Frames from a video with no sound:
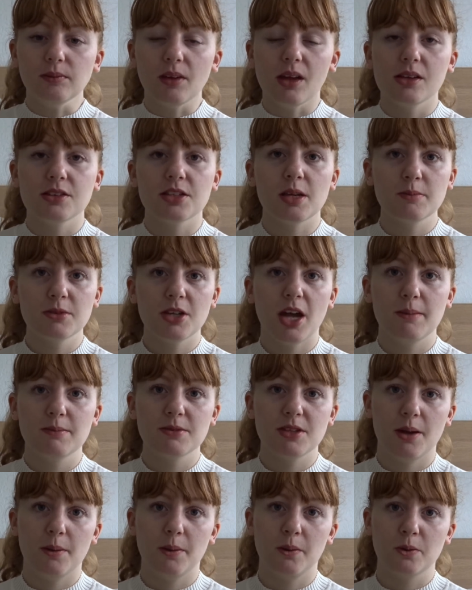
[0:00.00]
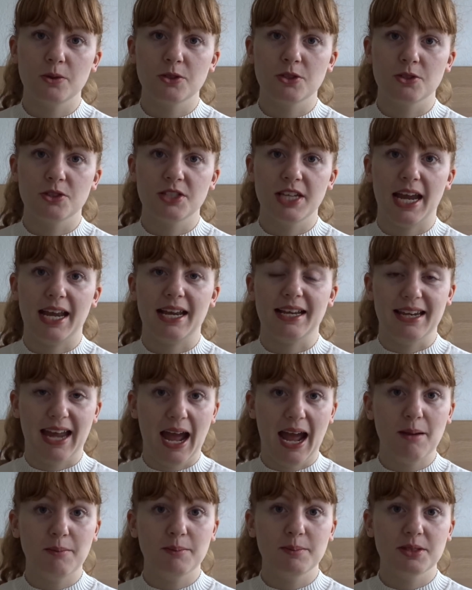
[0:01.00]
sometimes I would also take
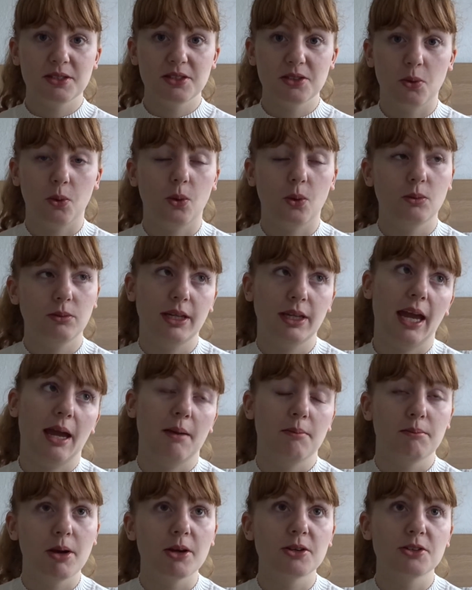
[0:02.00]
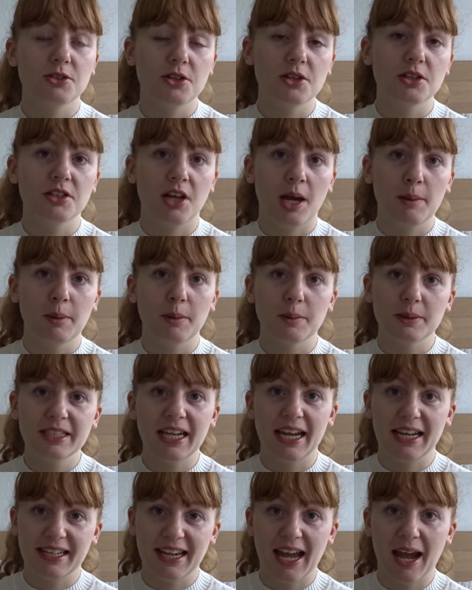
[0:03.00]
naps or yeah most of the time I would
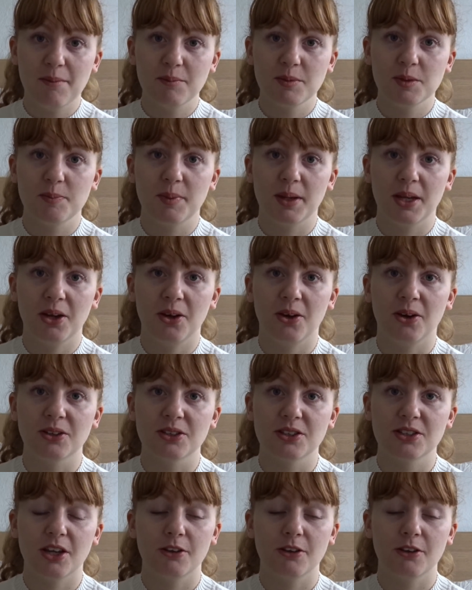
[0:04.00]
take naps because